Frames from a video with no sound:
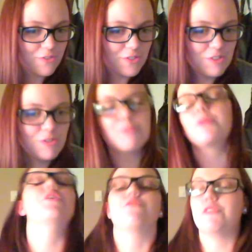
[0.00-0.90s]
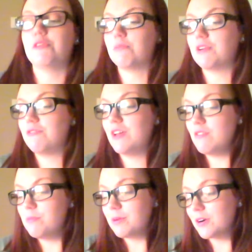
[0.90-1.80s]
Favorite perfume. My
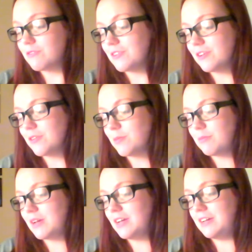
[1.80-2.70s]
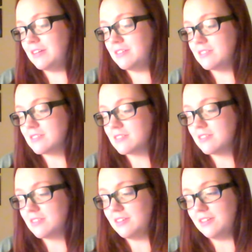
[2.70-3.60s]
favorite perfume is
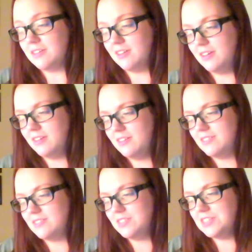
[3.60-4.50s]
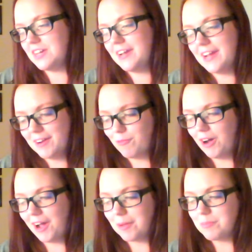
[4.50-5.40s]
the
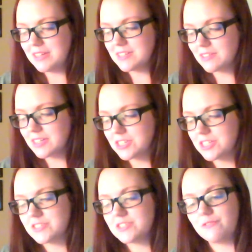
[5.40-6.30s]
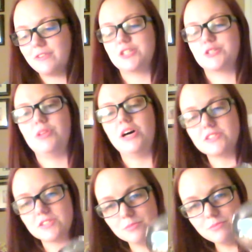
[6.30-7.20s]
DKNY Be Delicious Fresh
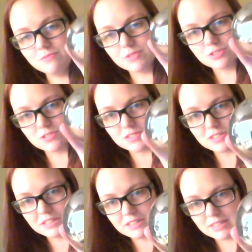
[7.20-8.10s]
Blossom, which looks like